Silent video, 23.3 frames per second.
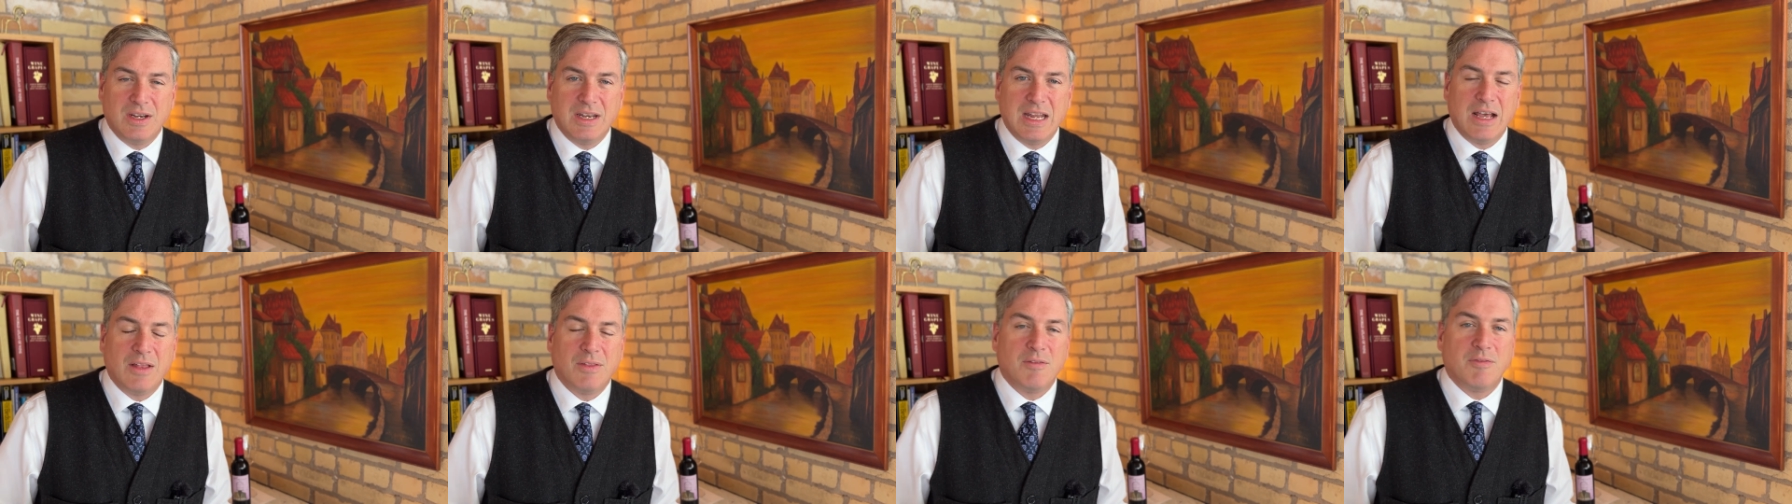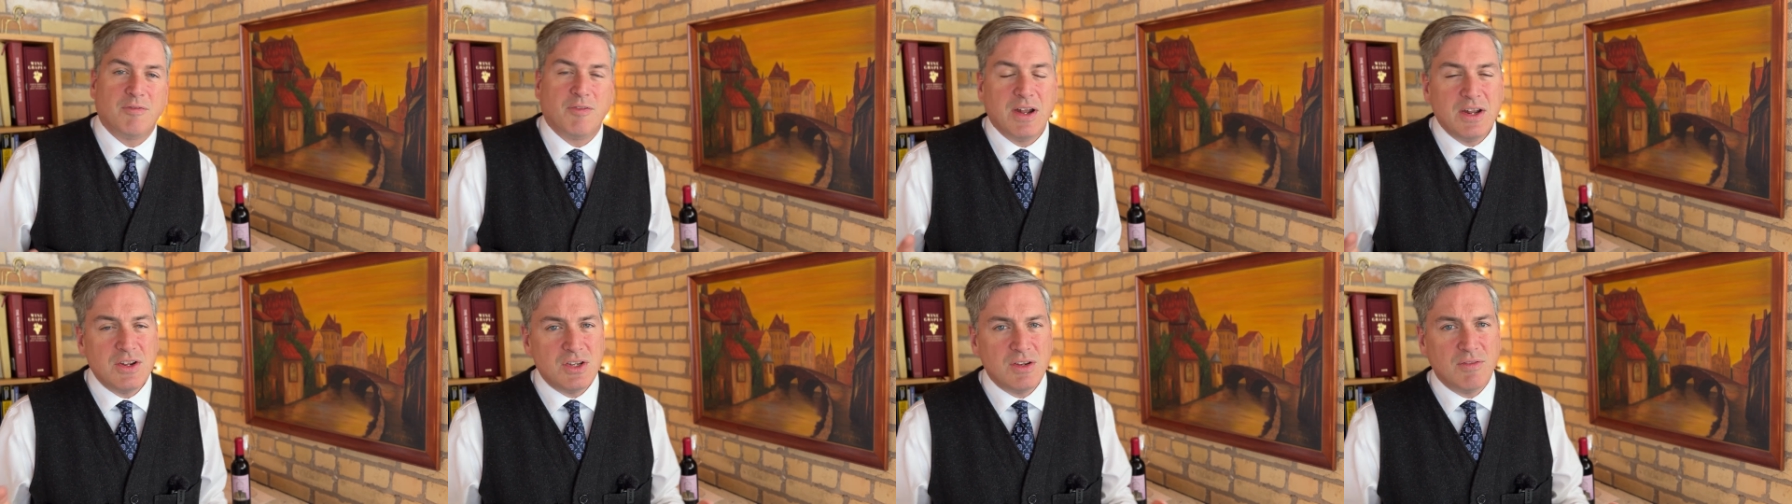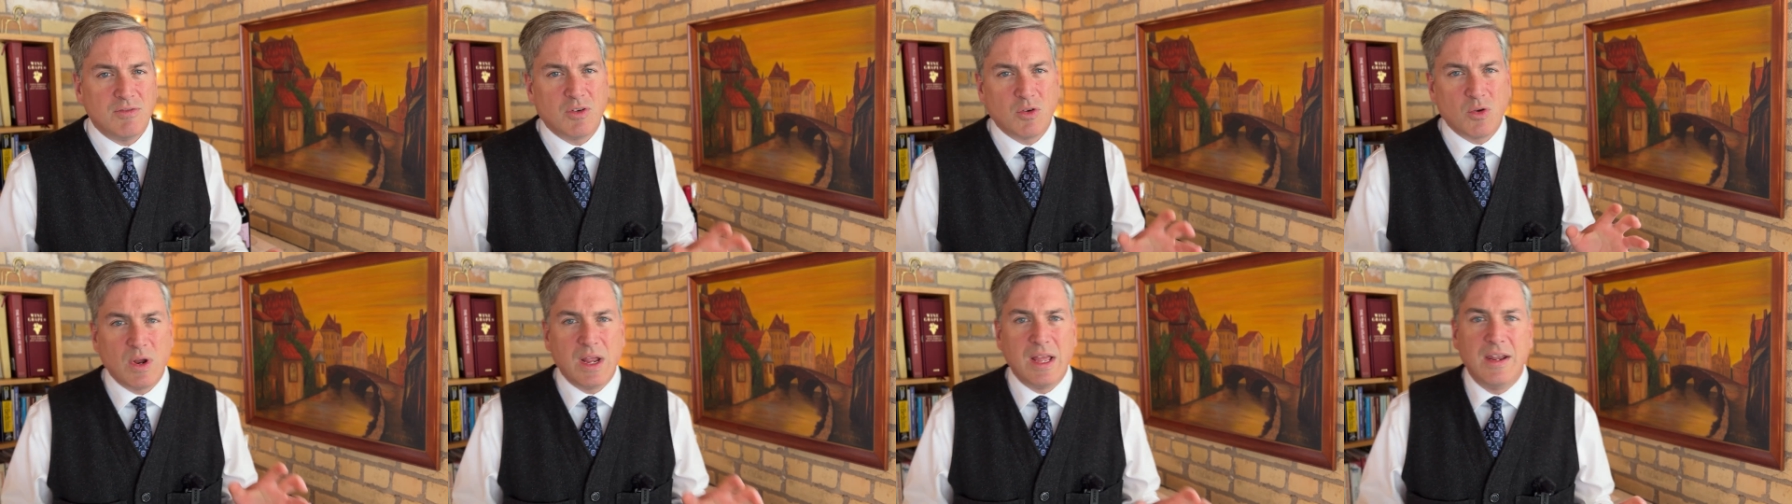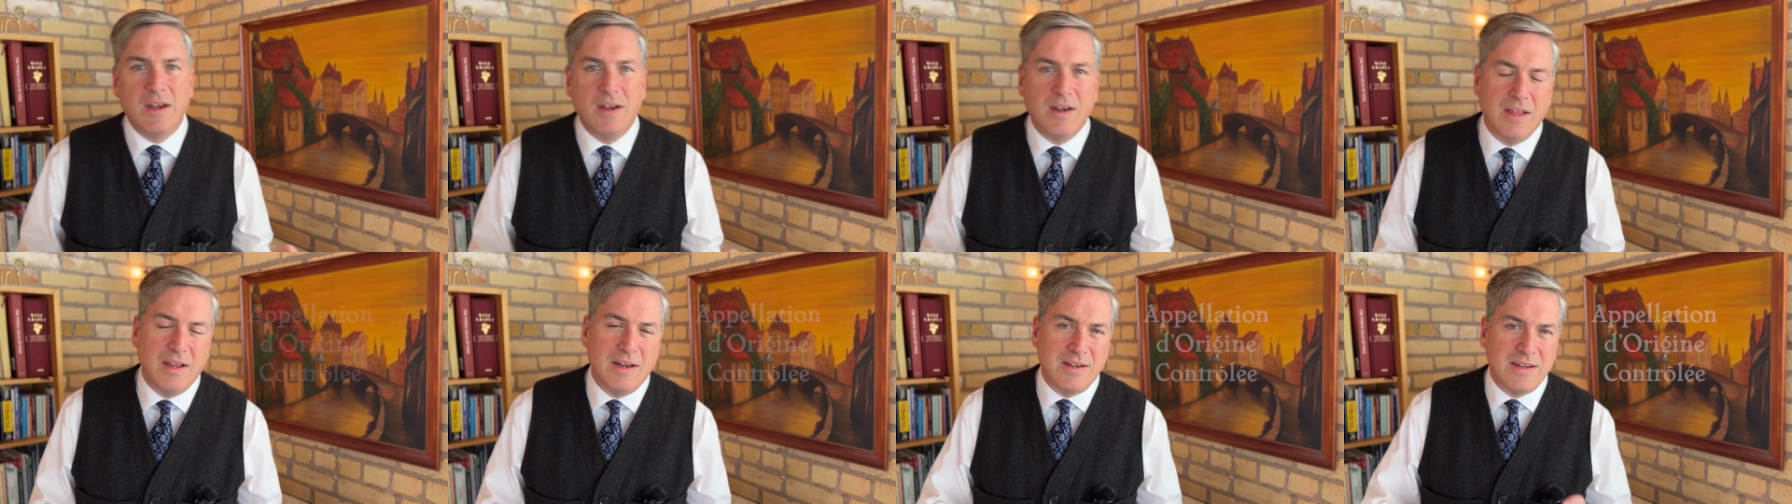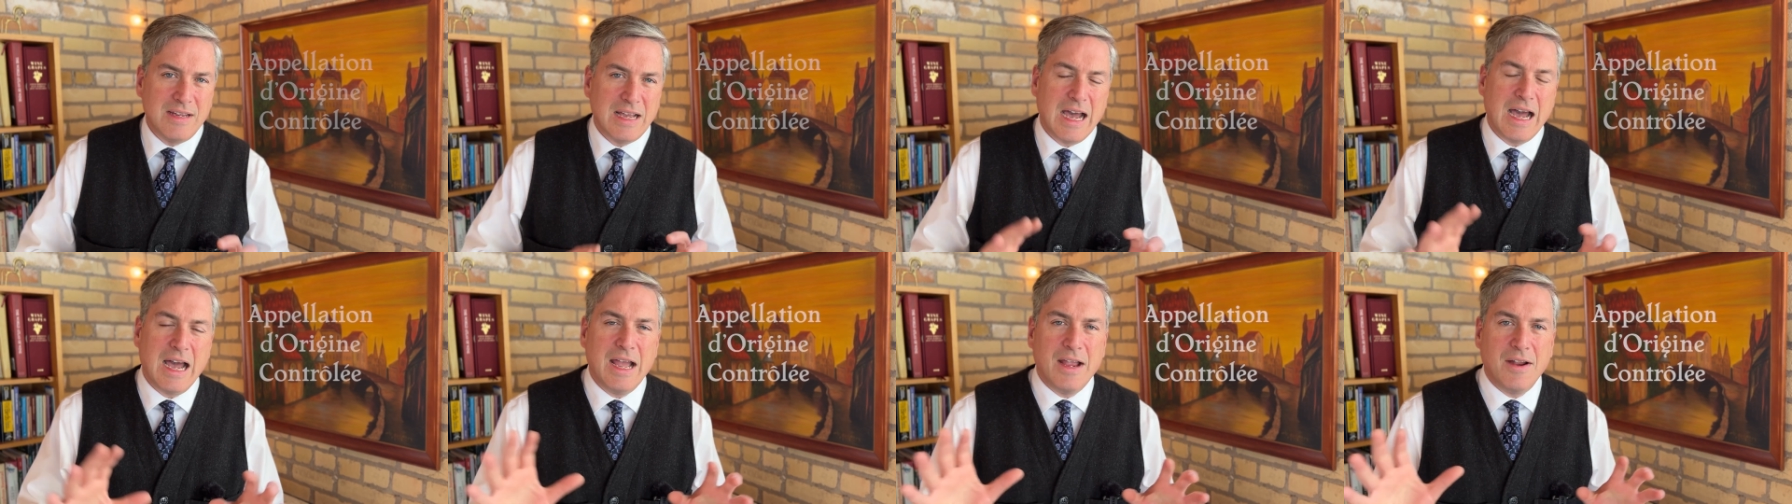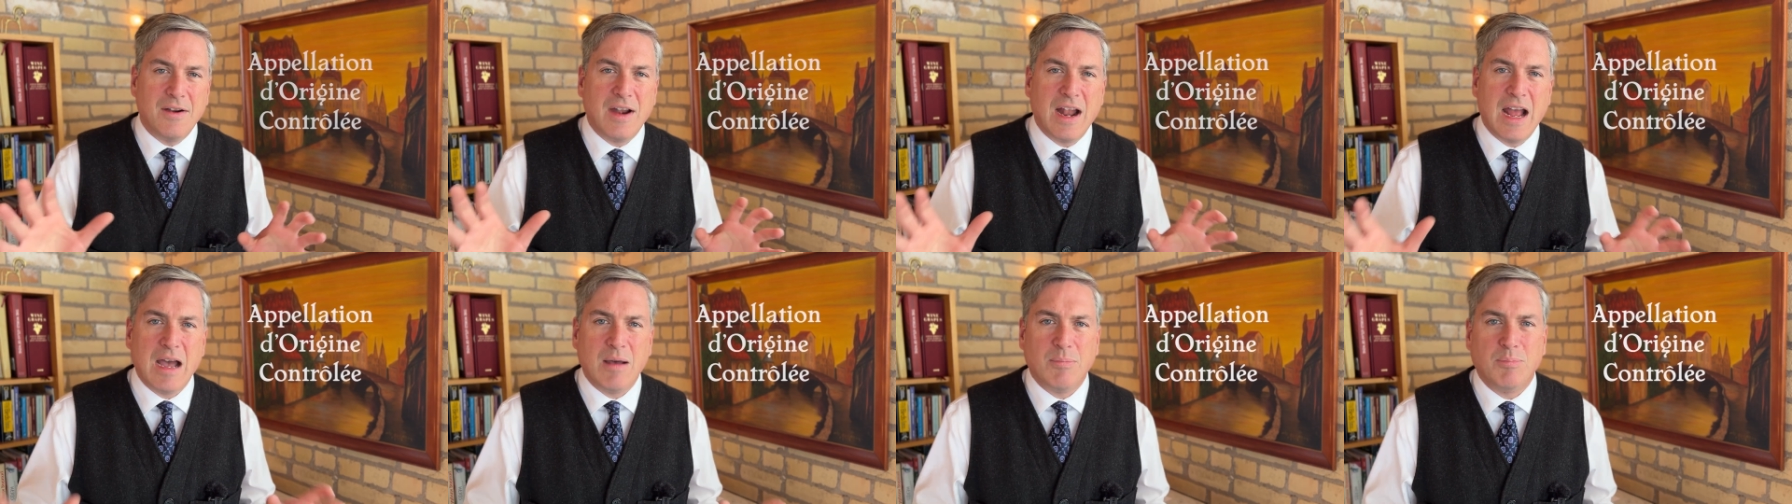Now, the French have created entire
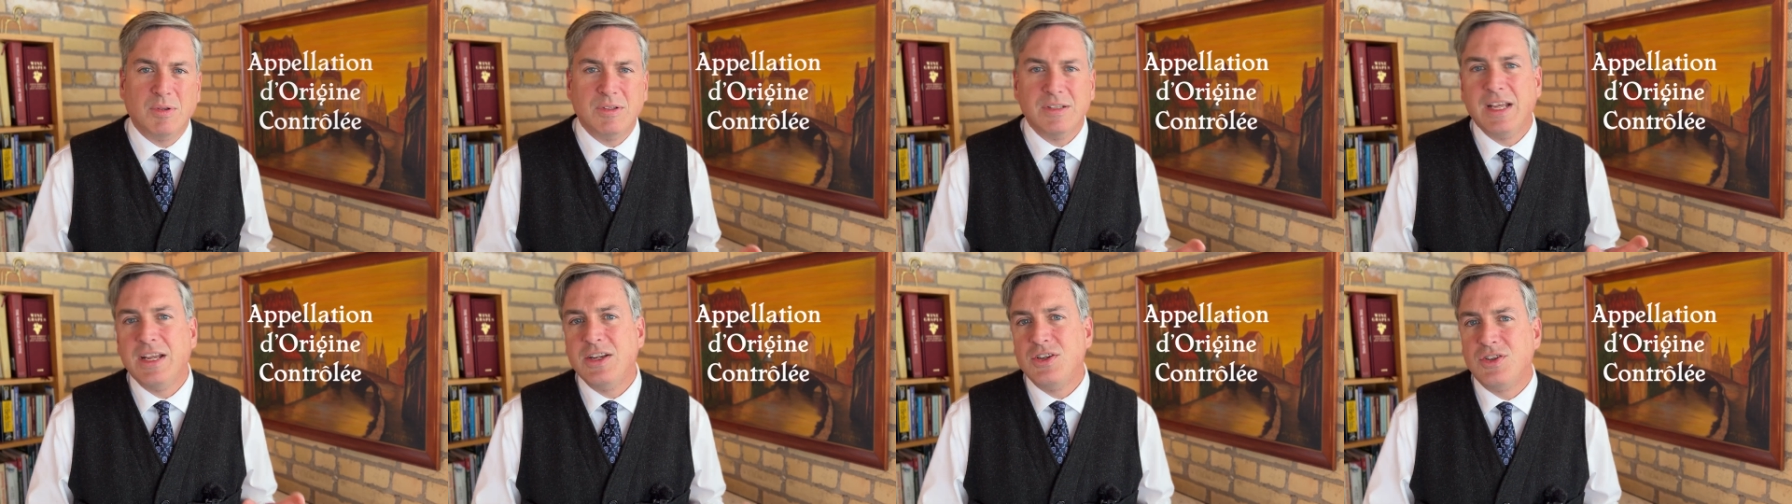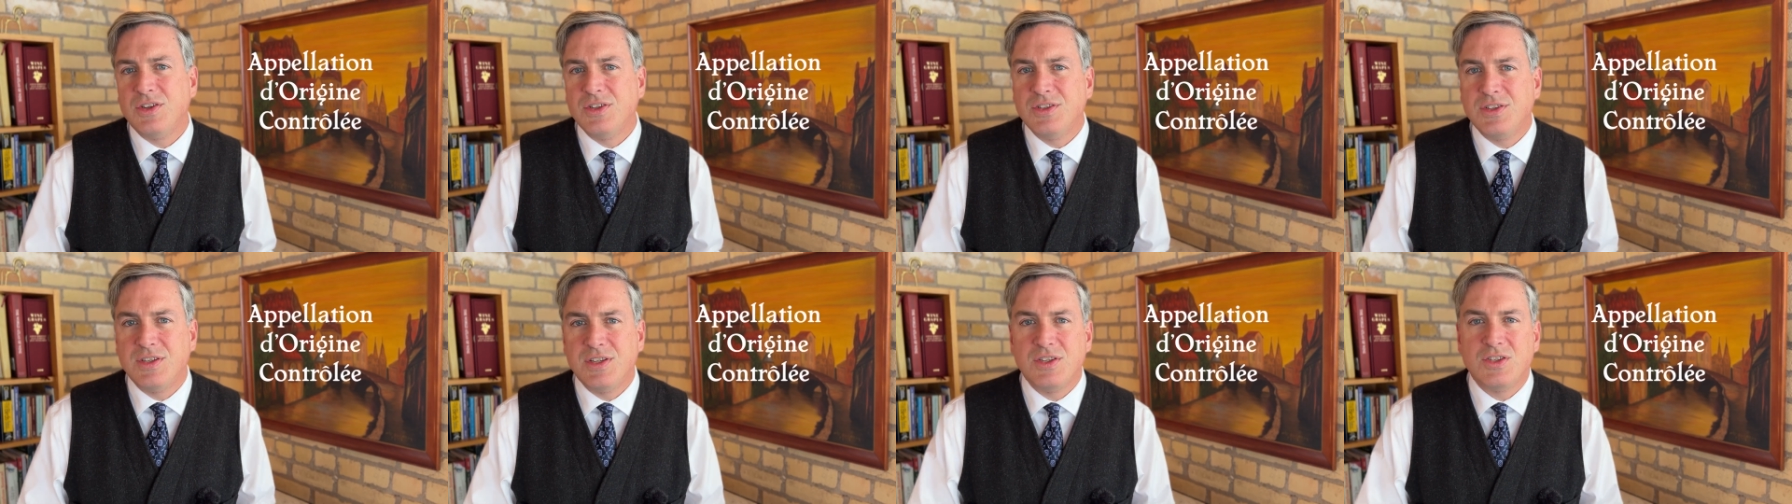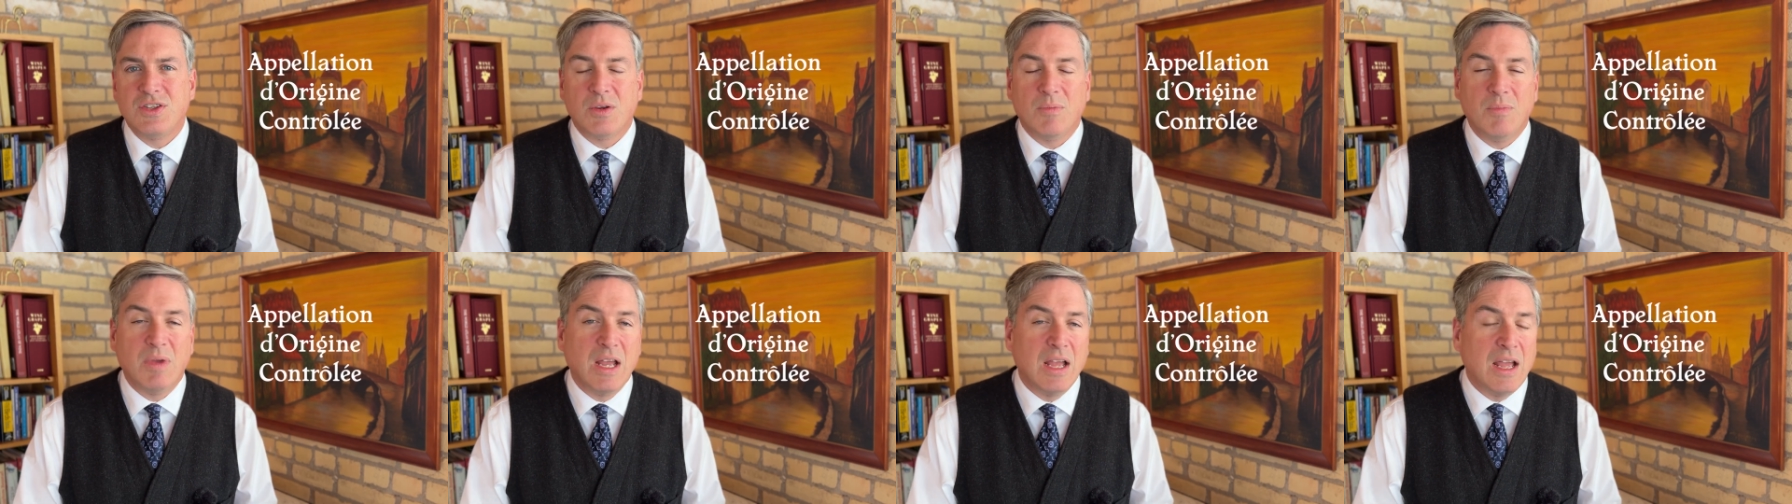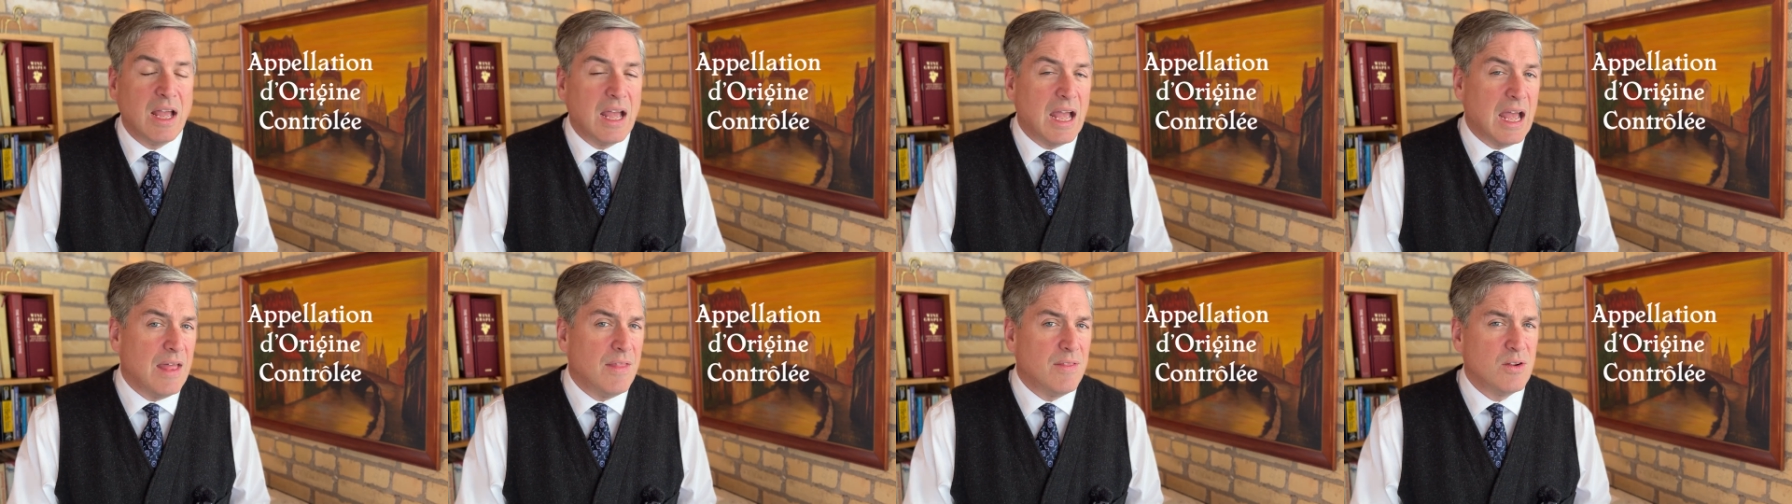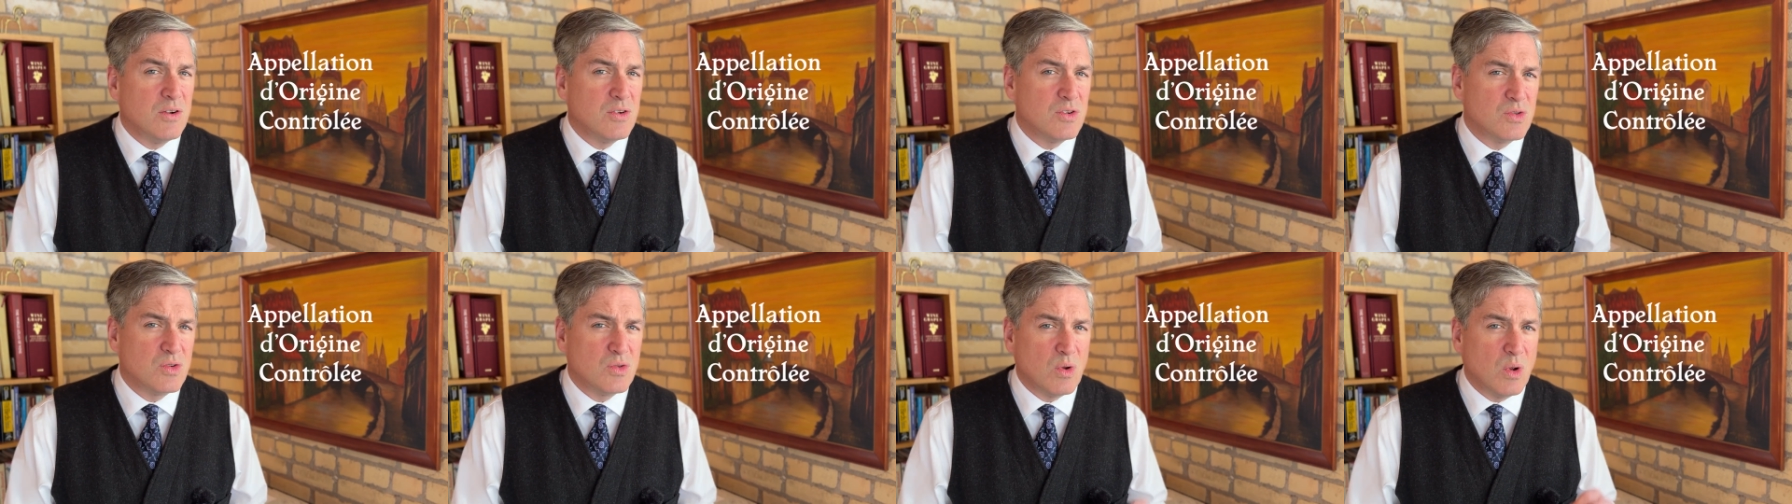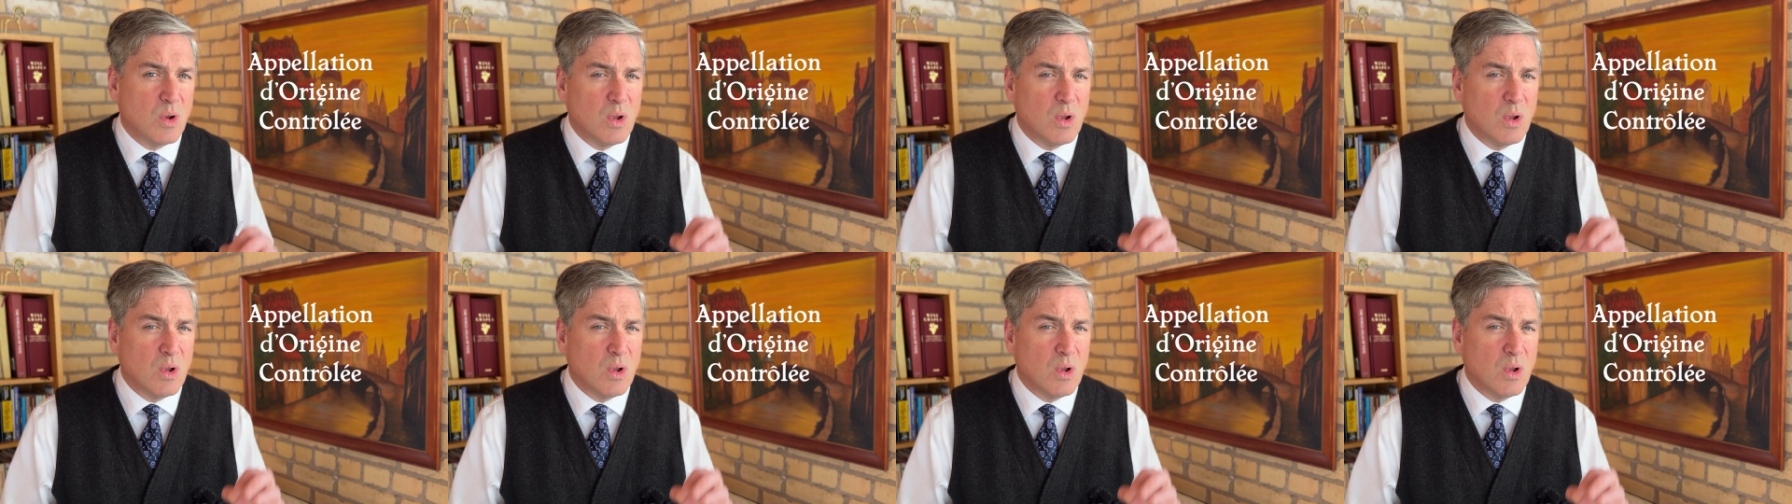appellation system, and there's